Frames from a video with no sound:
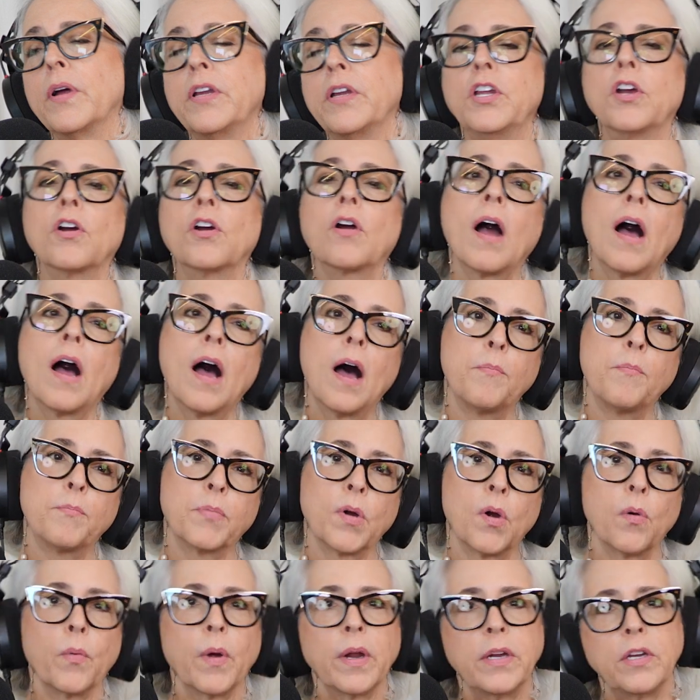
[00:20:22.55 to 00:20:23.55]
When you're
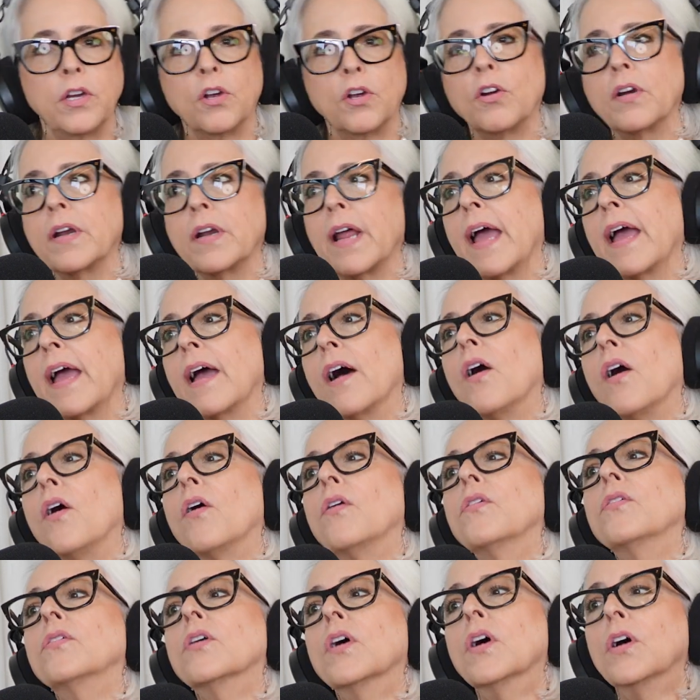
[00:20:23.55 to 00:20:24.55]
up or when you're
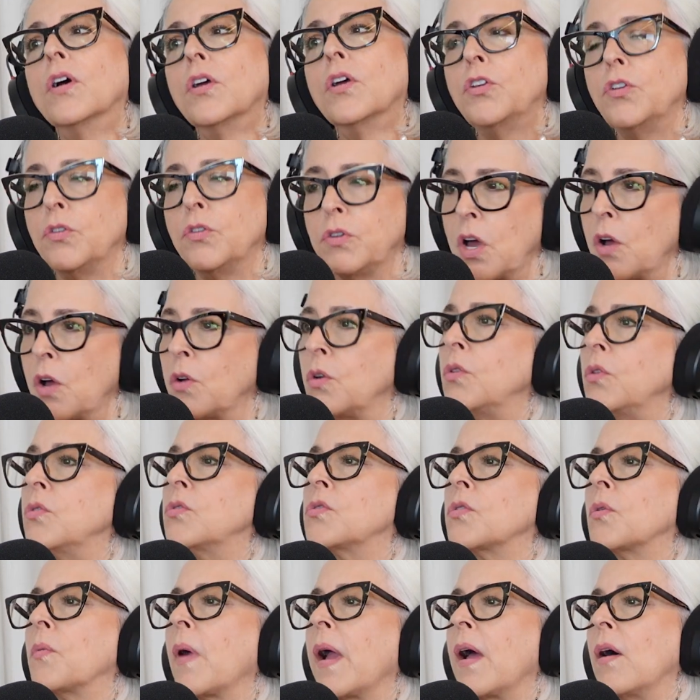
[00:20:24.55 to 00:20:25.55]
down, you know
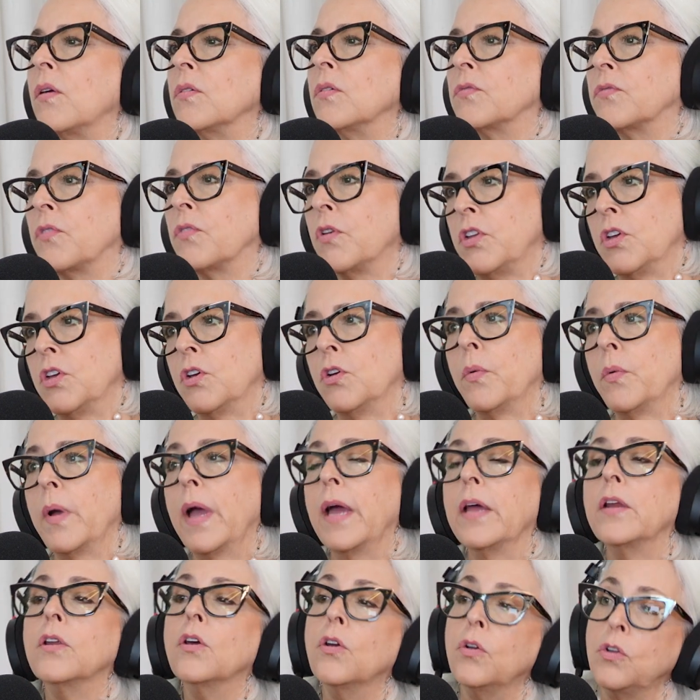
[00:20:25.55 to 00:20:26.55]
who's around for you
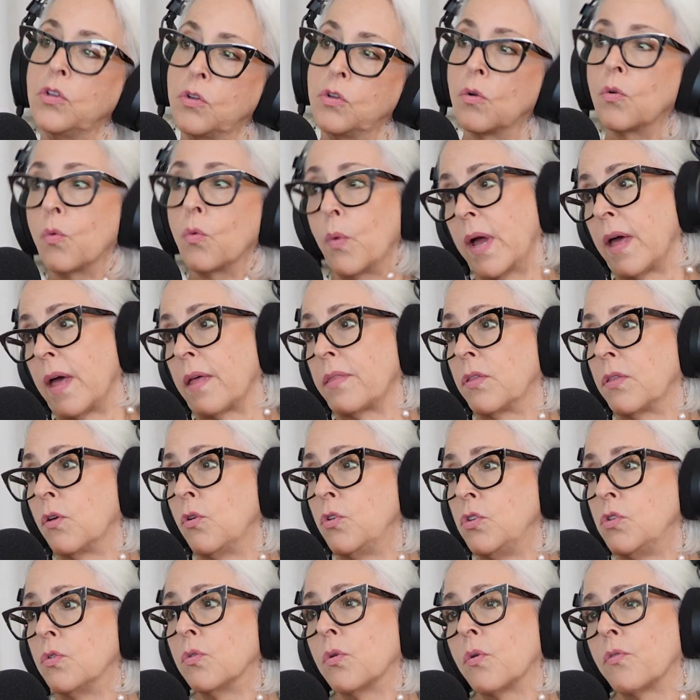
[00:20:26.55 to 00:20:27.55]
and who you're
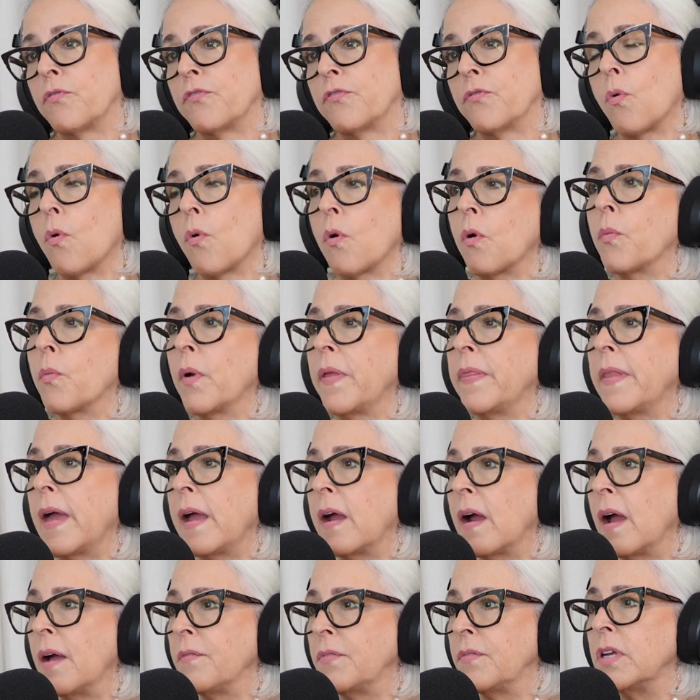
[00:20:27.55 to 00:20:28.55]
with, who you're for
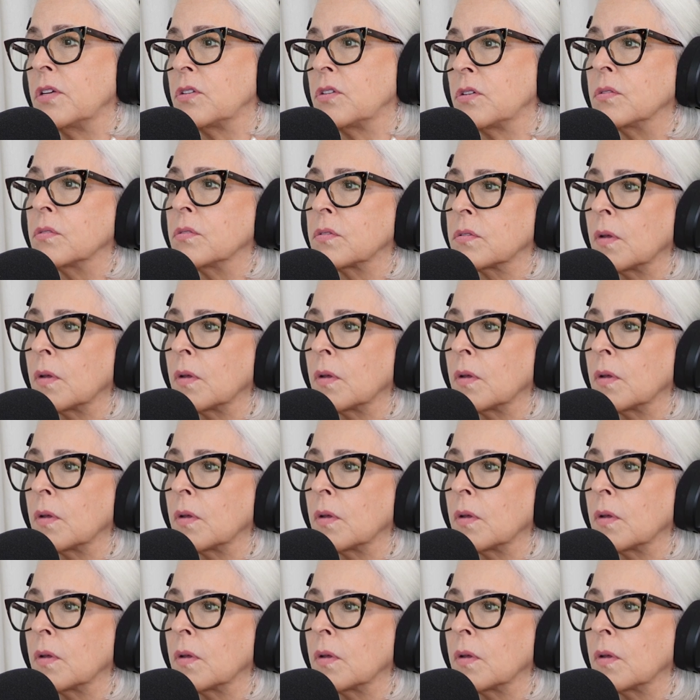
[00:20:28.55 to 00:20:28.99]
when they have issues.